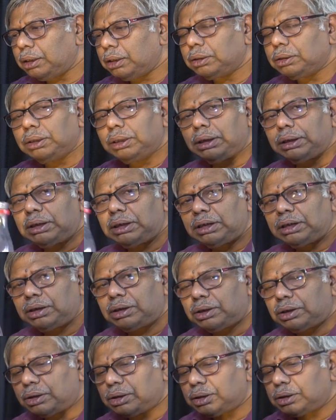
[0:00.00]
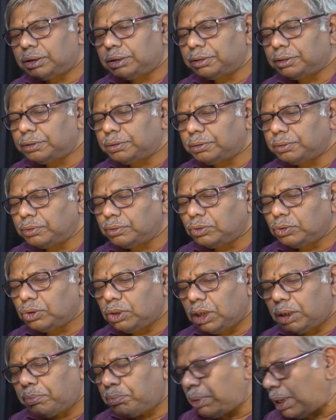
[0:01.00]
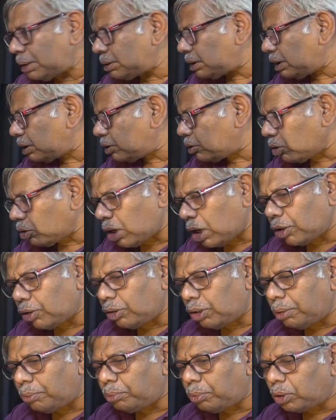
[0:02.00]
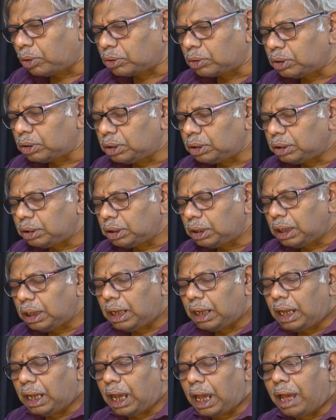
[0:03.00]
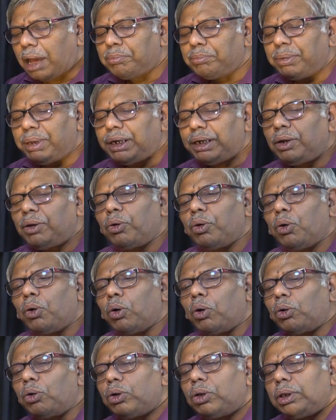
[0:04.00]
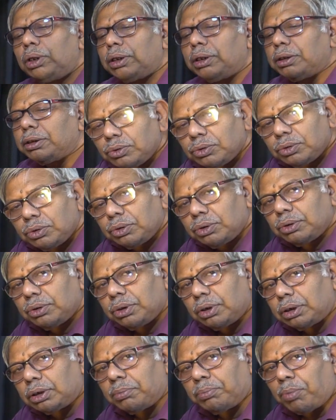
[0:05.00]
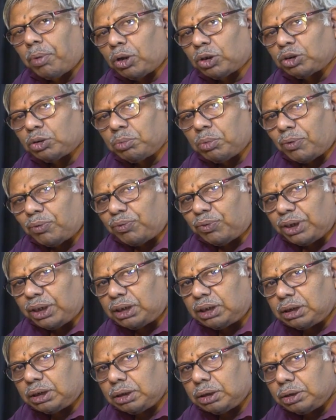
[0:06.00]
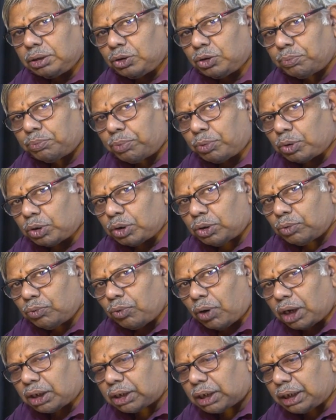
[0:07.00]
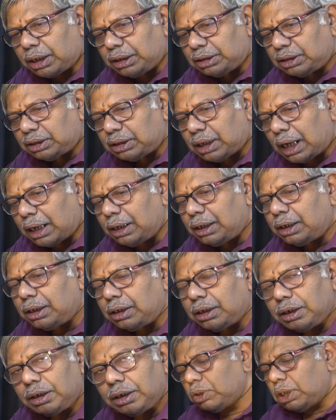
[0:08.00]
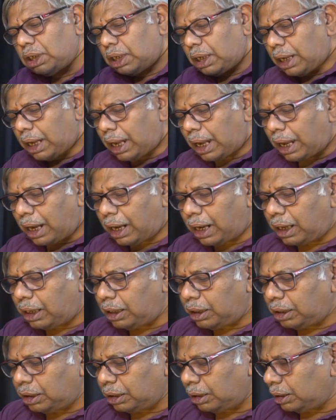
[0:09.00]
This is a plastic Coca-Cola bottle. I made a hole at the bottom of it to put water inside, and